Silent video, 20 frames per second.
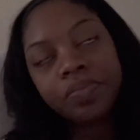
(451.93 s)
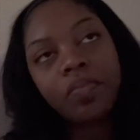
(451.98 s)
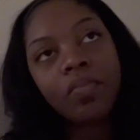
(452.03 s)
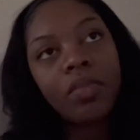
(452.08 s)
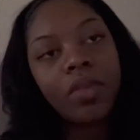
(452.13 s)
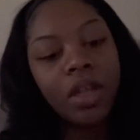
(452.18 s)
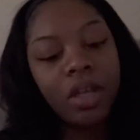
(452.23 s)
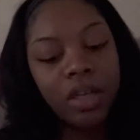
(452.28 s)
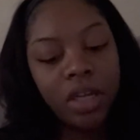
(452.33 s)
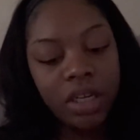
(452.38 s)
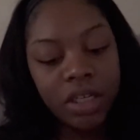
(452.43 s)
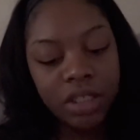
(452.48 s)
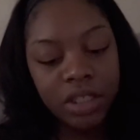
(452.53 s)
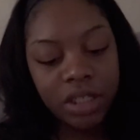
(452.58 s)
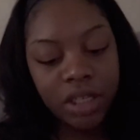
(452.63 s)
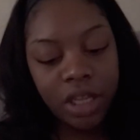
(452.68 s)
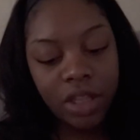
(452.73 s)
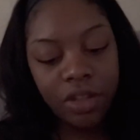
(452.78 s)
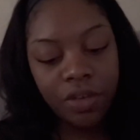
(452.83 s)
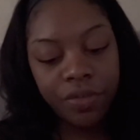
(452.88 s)
And get it
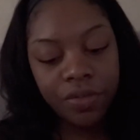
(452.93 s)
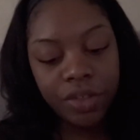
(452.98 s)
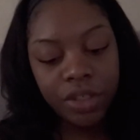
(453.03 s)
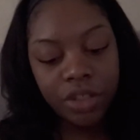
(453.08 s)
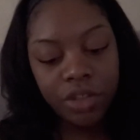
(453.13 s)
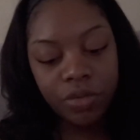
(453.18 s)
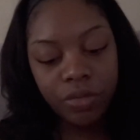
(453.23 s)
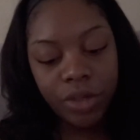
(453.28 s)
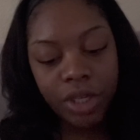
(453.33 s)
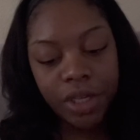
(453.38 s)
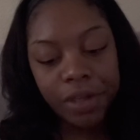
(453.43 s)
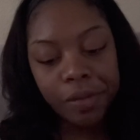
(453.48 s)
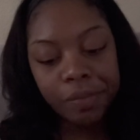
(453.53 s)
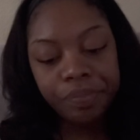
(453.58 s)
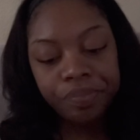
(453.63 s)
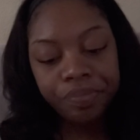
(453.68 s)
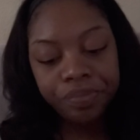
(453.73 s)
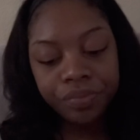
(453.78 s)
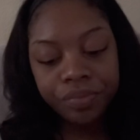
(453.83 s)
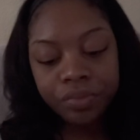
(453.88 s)
together for this week.
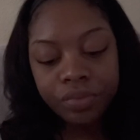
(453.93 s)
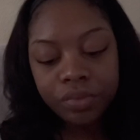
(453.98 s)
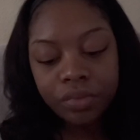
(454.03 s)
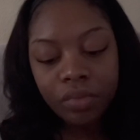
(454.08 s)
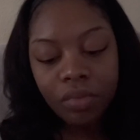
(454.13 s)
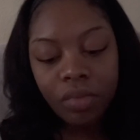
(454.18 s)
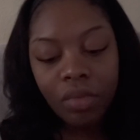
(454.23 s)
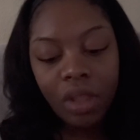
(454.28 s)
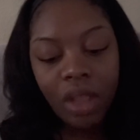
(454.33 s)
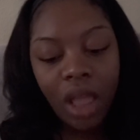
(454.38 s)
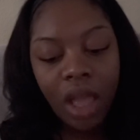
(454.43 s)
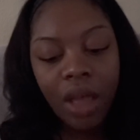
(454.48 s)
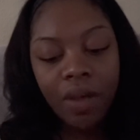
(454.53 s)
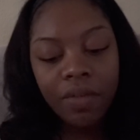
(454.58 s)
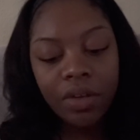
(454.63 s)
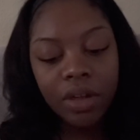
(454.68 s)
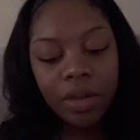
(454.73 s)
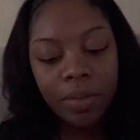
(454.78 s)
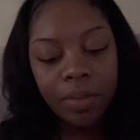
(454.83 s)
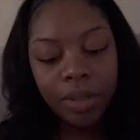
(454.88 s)
I have a
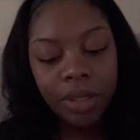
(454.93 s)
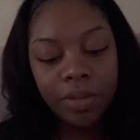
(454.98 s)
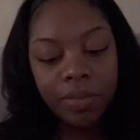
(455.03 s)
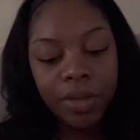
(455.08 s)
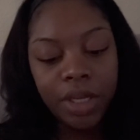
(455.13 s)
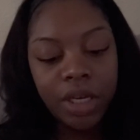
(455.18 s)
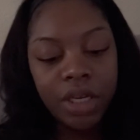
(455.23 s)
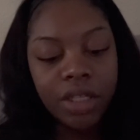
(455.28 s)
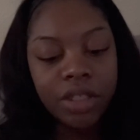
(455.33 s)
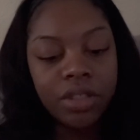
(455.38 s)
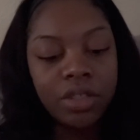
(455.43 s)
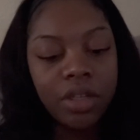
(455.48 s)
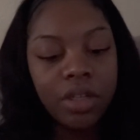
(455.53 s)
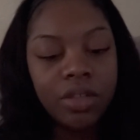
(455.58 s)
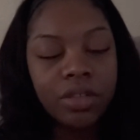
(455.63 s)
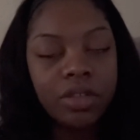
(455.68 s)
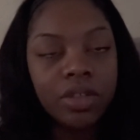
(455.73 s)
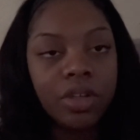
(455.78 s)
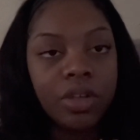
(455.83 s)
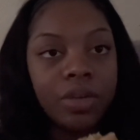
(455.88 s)
couple of meetings,
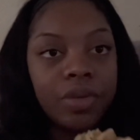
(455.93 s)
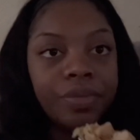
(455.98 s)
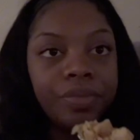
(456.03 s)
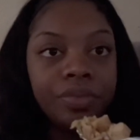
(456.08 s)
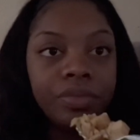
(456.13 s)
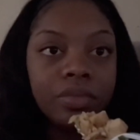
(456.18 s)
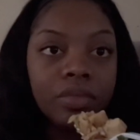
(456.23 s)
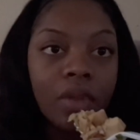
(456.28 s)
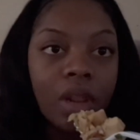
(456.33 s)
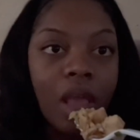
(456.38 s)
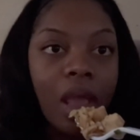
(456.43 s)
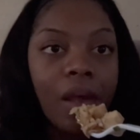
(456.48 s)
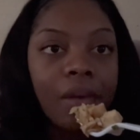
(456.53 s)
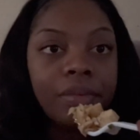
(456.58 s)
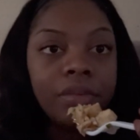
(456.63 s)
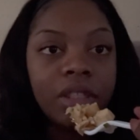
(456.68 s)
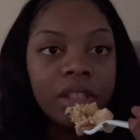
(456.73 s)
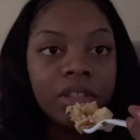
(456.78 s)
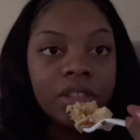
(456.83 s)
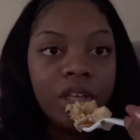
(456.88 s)
so yeah,
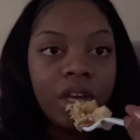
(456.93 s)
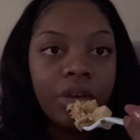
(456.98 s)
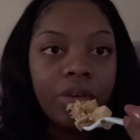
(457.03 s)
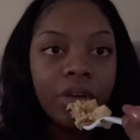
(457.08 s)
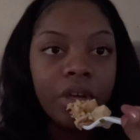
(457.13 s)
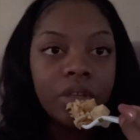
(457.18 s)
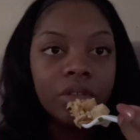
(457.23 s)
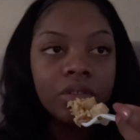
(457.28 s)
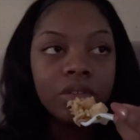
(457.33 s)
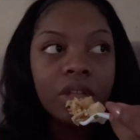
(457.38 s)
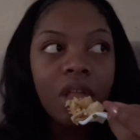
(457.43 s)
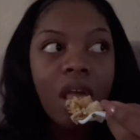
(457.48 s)
let's see how it goes.